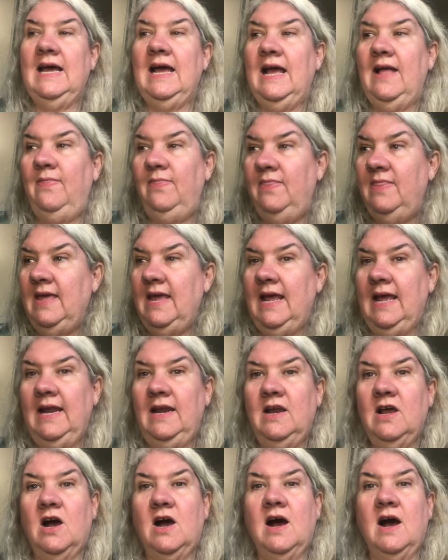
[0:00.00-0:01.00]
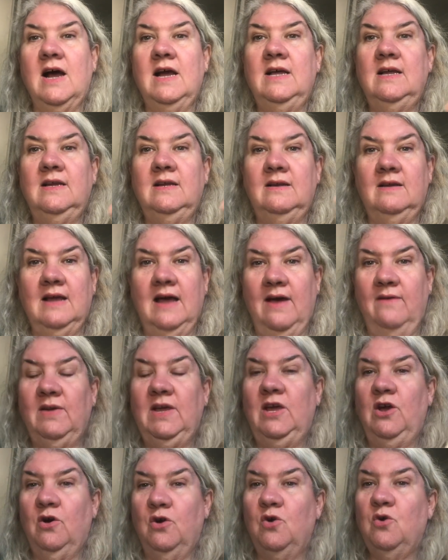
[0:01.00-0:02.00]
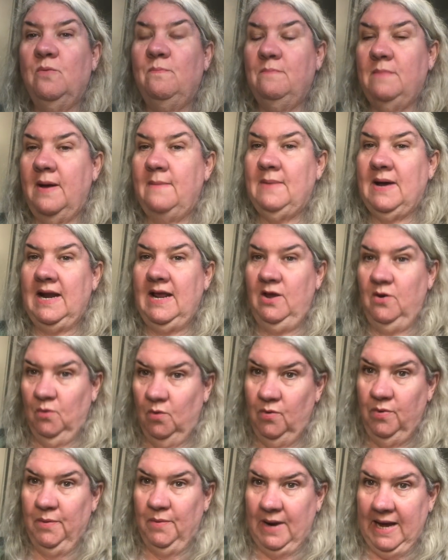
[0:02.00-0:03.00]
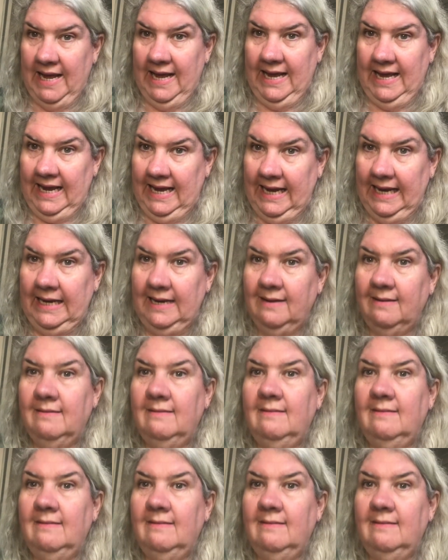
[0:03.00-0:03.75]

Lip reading: and then having got all my money all the way in,